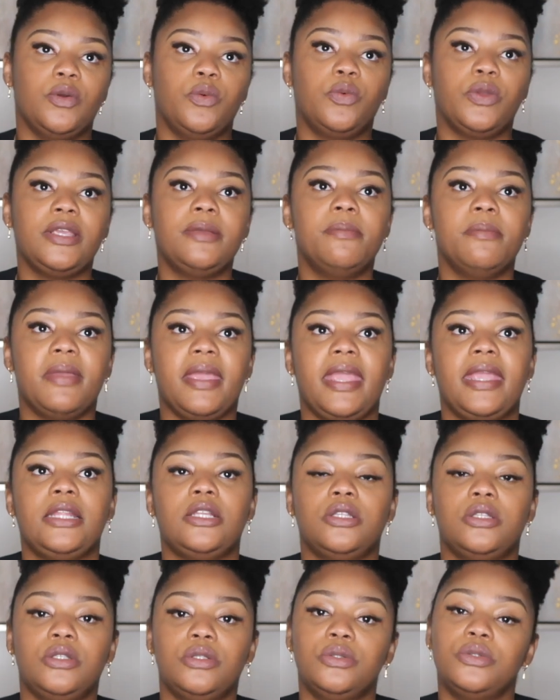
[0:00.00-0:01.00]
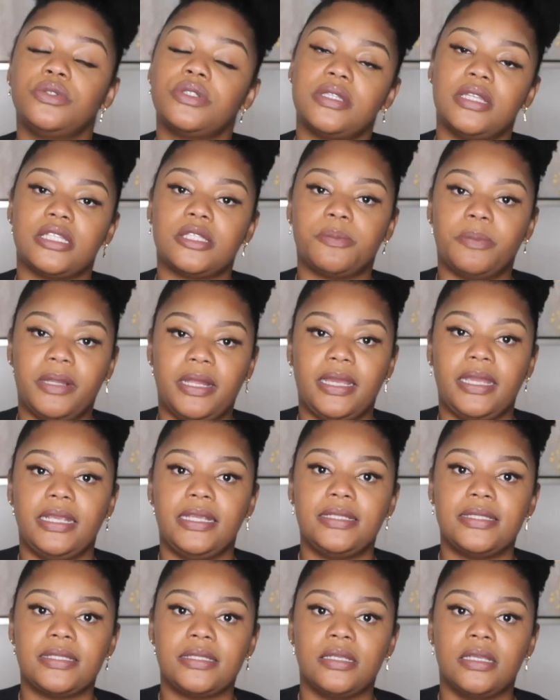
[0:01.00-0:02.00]
we may lose this
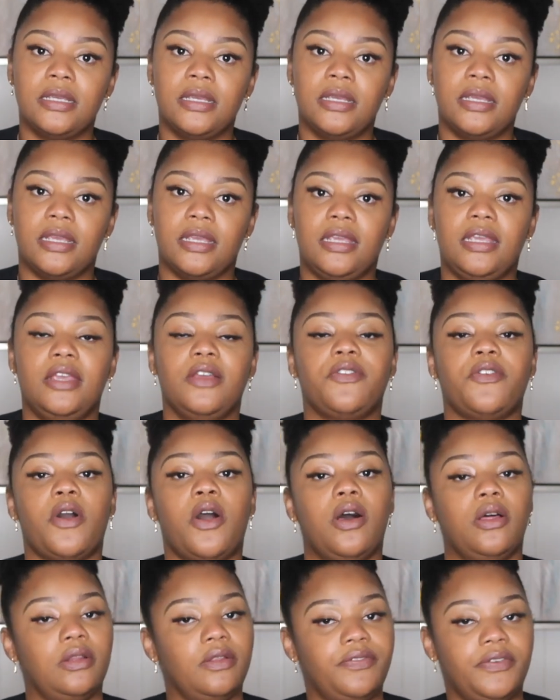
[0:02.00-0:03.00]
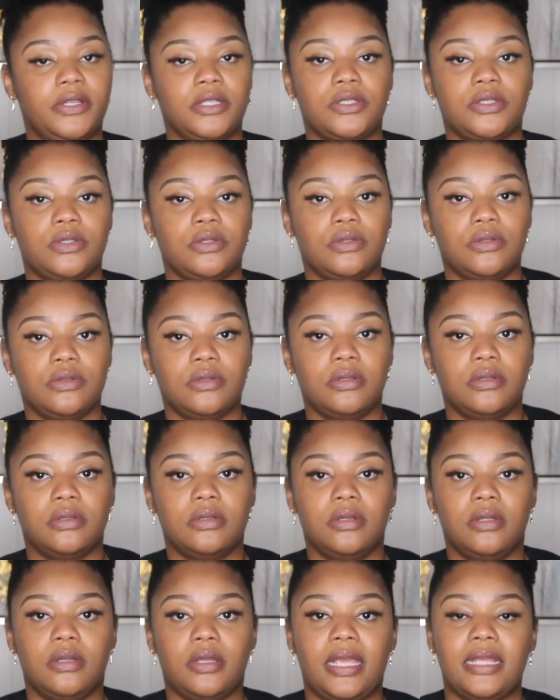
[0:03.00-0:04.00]
place if all of us
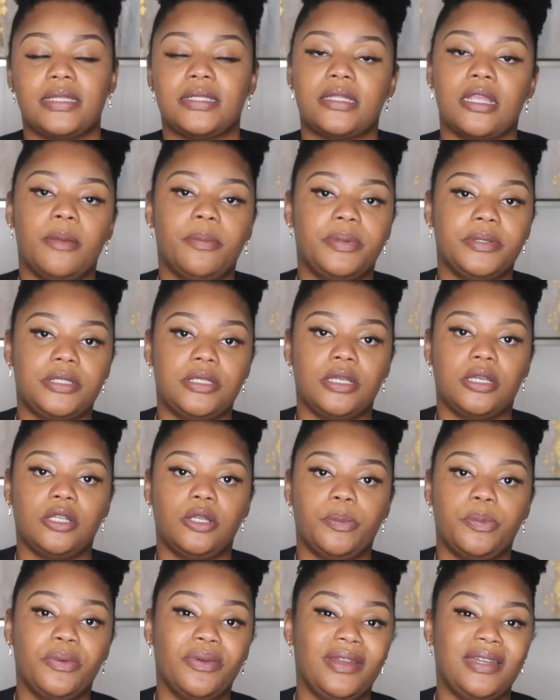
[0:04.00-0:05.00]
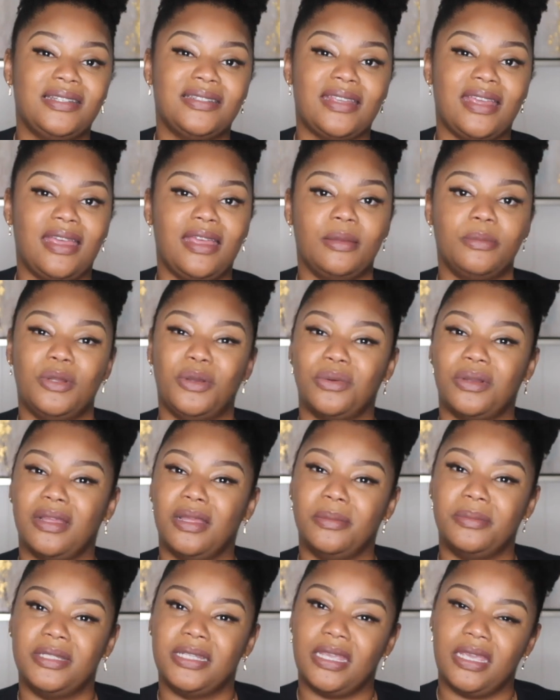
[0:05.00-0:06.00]
at some particular point in time don't
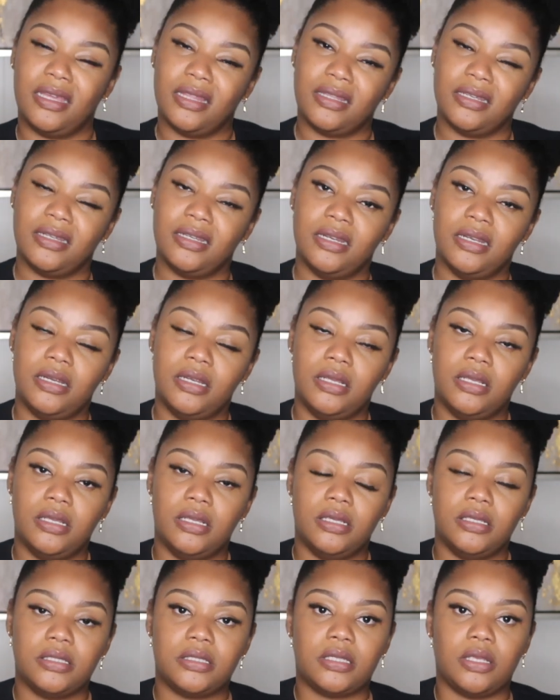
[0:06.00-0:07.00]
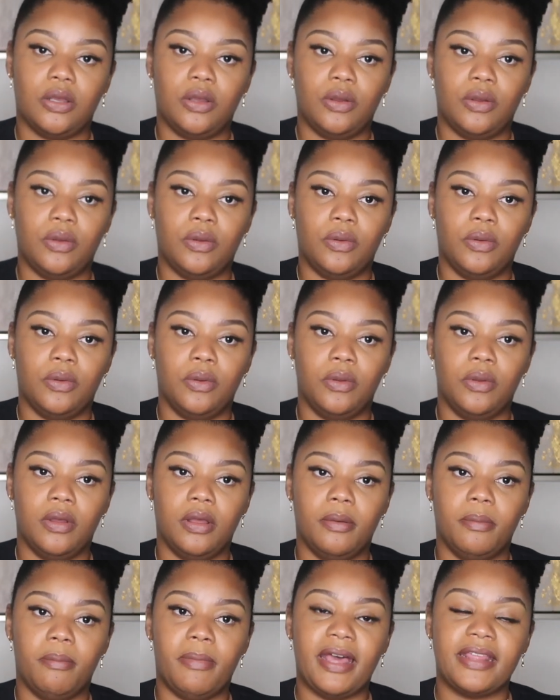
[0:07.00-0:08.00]
come together. So
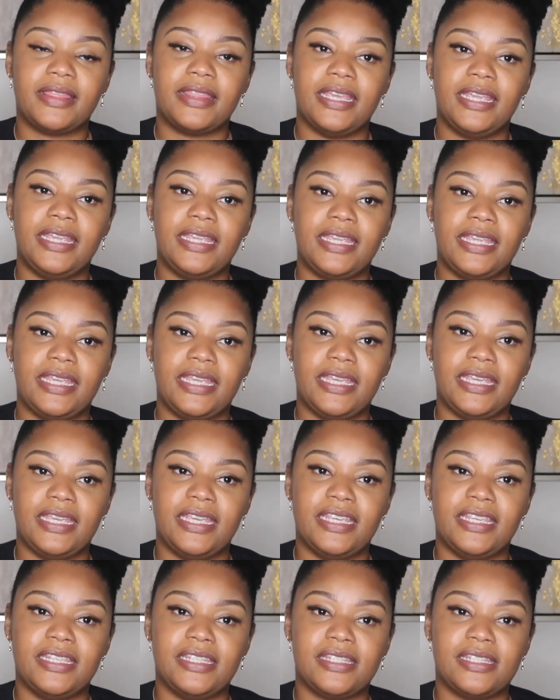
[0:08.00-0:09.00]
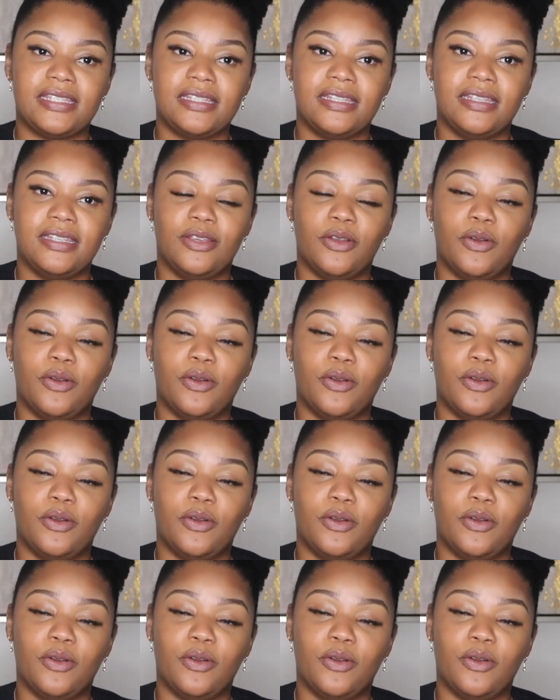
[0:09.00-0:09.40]
my thing is,